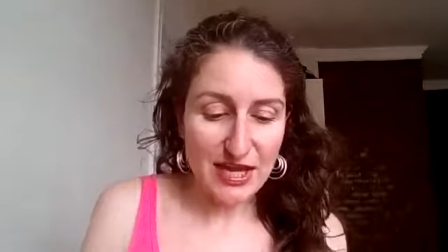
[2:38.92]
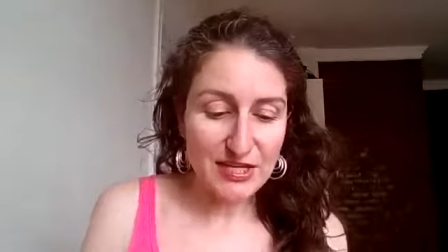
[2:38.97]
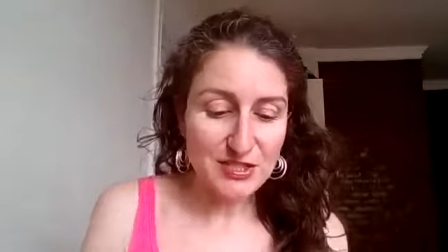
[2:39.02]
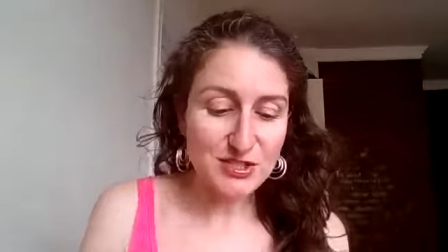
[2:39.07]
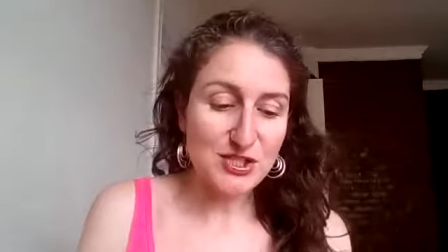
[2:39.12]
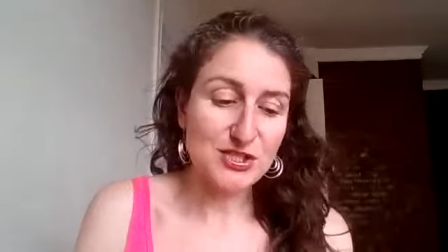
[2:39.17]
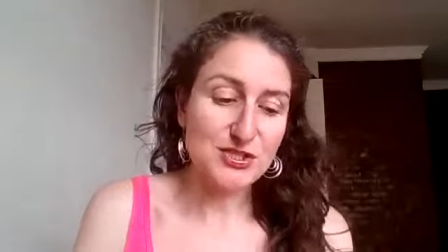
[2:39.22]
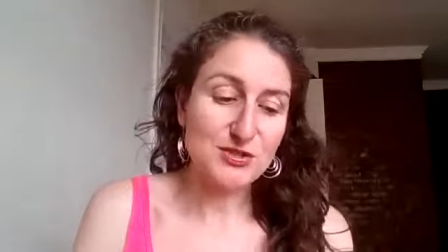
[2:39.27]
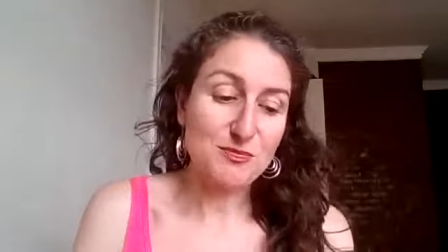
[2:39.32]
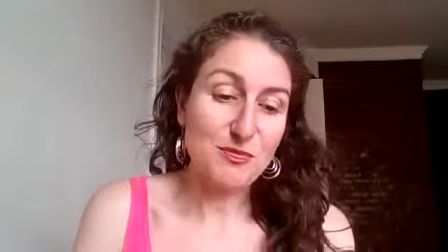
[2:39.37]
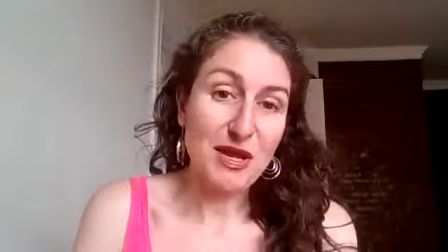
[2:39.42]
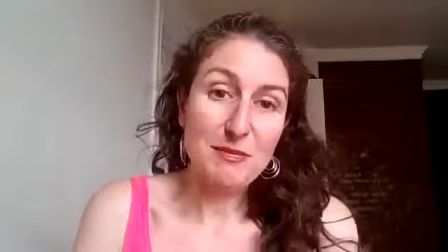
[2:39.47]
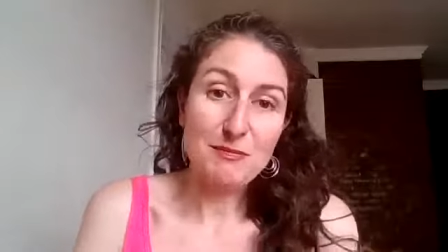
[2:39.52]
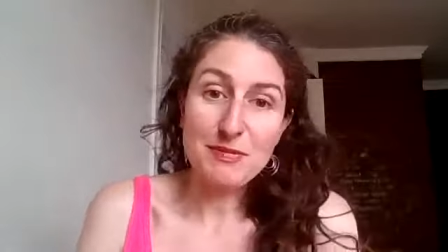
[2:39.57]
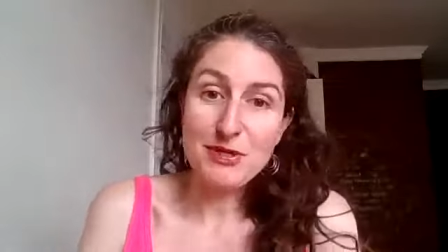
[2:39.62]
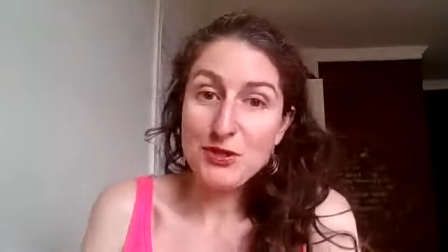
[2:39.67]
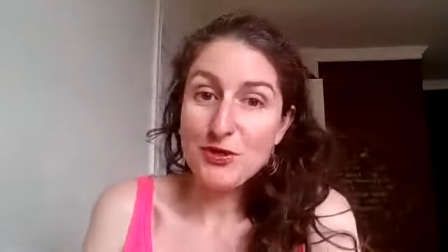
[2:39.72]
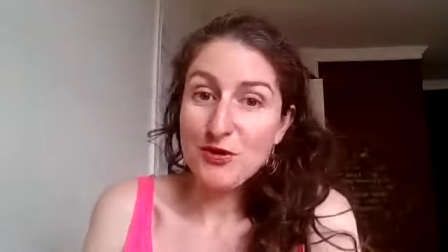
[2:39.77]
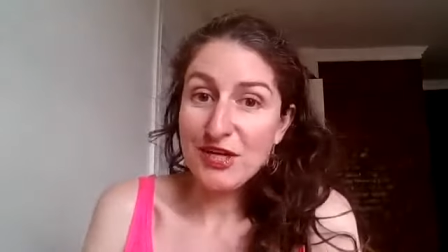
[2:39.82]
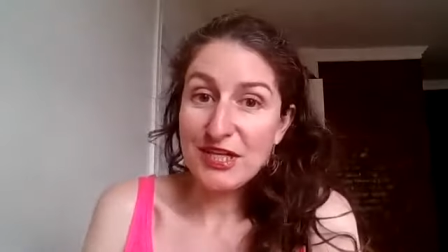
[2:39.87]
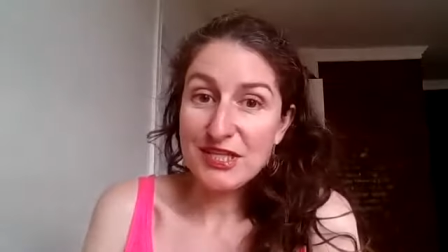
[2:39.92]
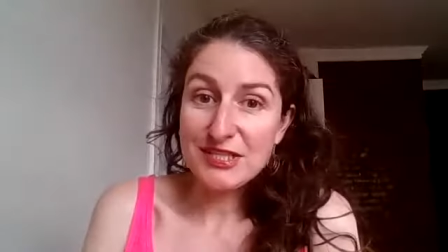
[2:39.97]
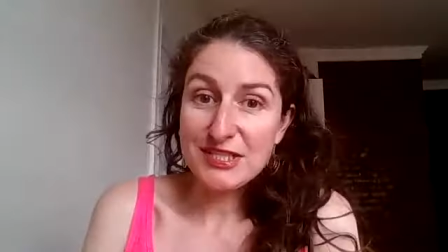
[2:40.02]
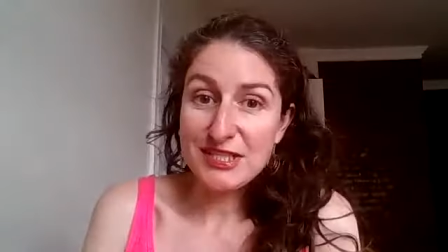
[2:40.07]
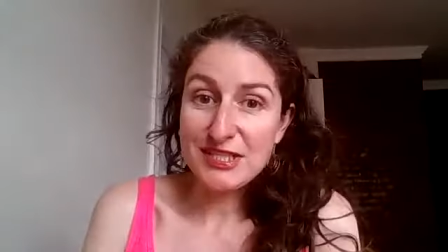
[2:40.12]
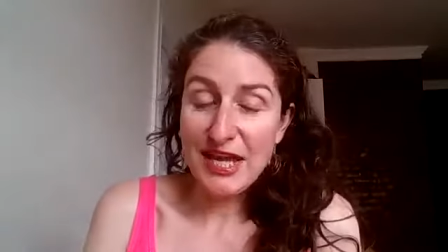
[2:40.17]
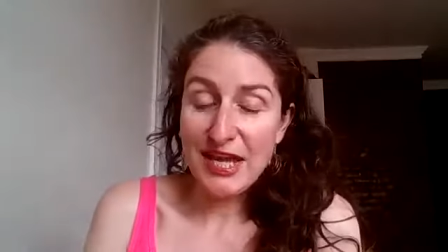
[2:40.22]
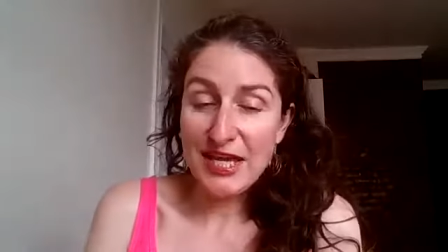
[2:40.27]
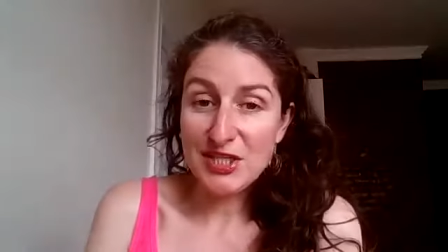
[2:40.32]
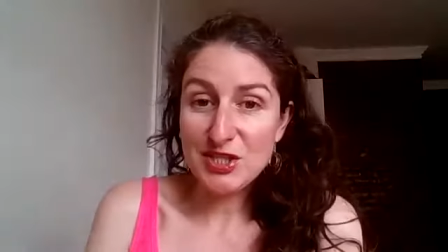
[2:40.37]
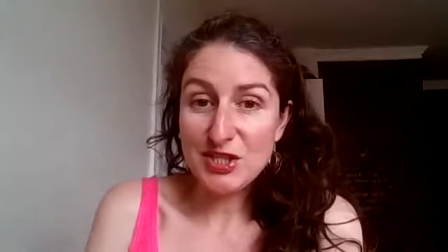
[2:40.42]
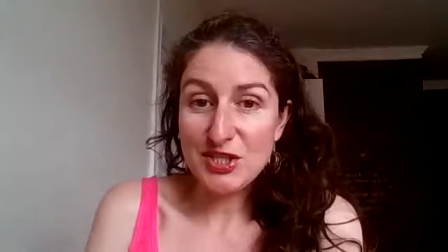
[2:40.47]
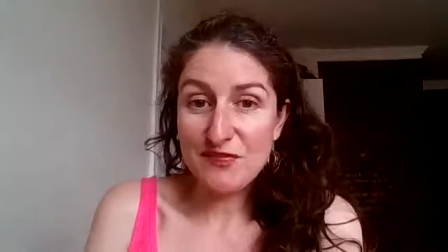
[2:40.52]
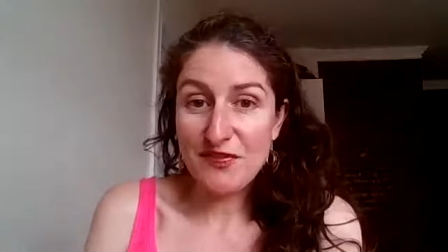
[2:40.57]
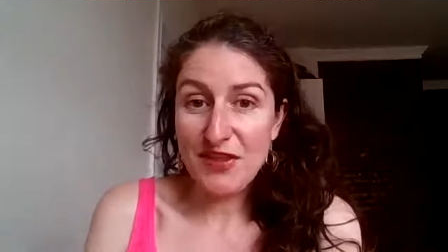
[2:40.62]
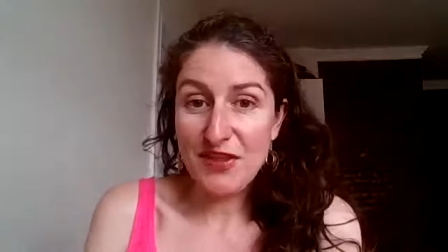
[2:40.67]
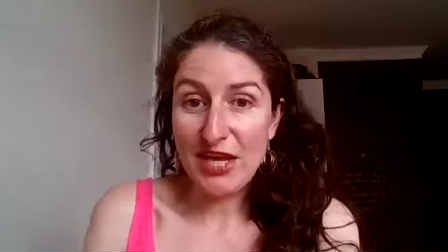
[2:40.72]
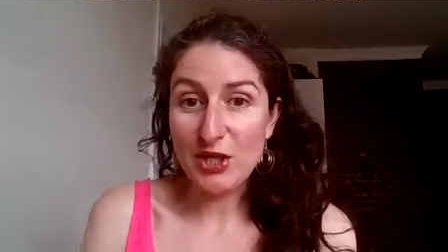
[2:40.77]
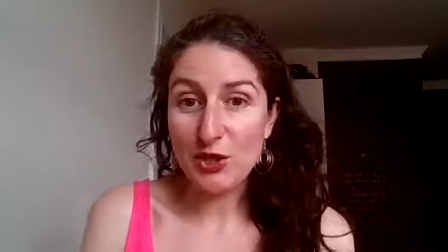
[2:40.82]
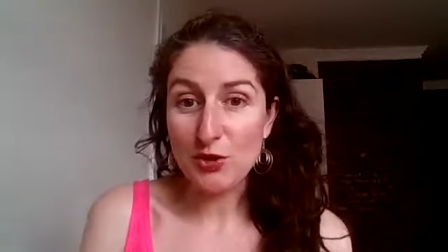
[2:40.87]
that just might be your
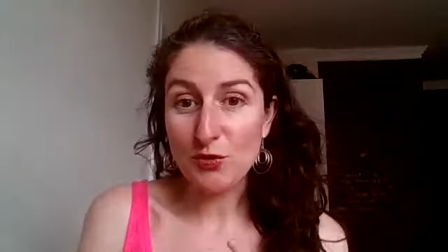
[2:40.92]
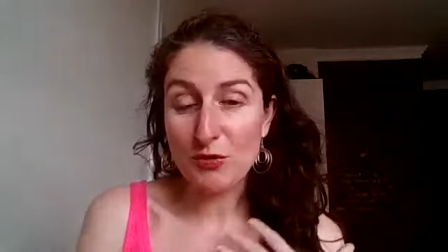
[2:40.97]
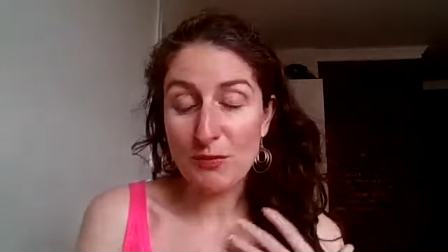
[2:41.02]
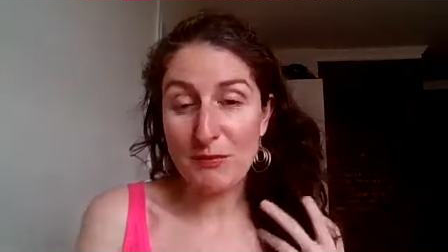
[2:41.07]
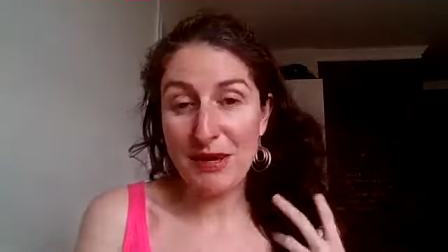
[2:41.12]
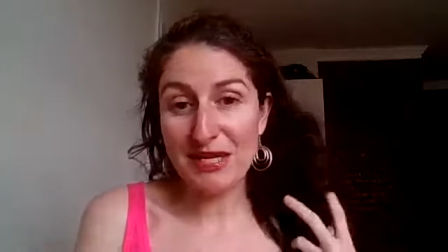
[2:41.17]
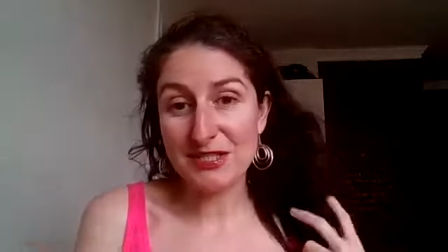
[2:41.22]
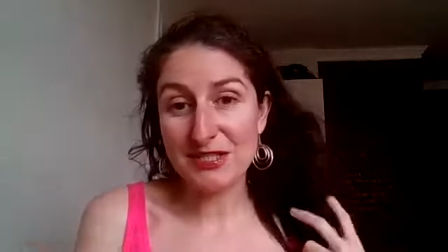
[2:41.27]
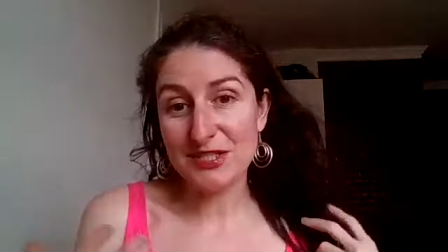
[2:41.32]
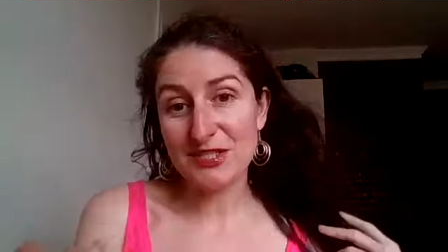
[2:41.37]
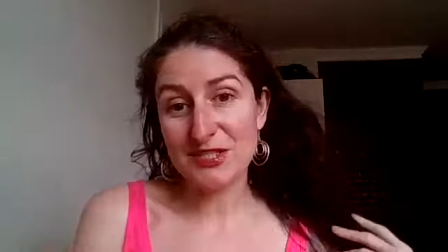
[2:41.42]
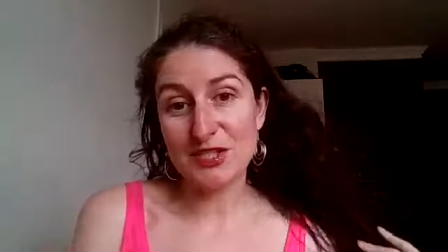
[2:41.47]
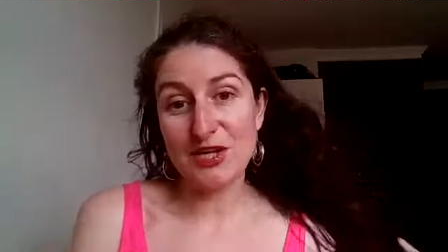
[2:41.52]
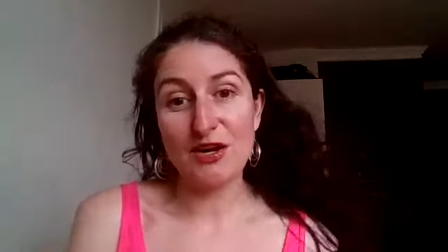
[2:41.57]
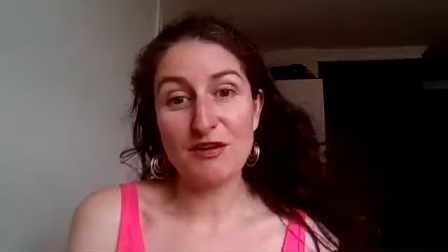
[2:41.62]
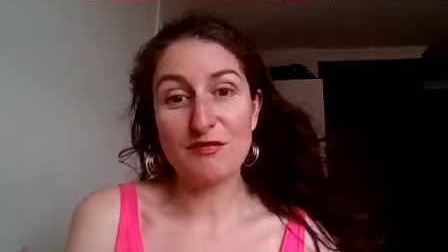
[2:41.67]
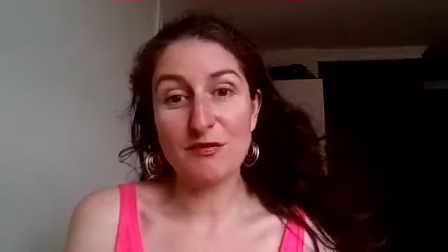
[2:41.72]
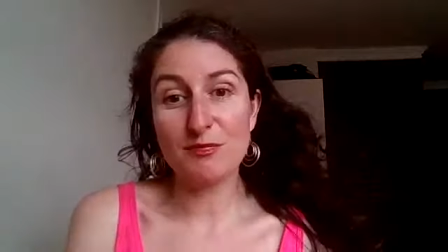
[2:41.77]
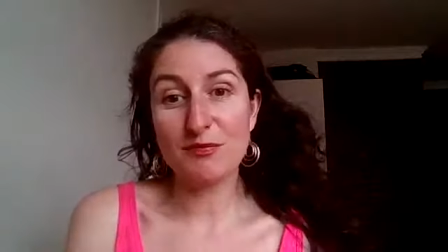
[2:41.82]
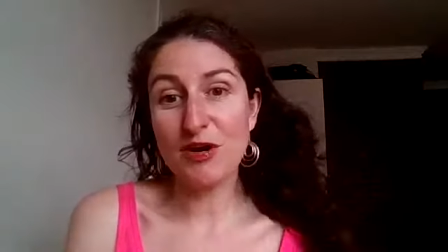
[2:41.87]
indication that you were meant to solve a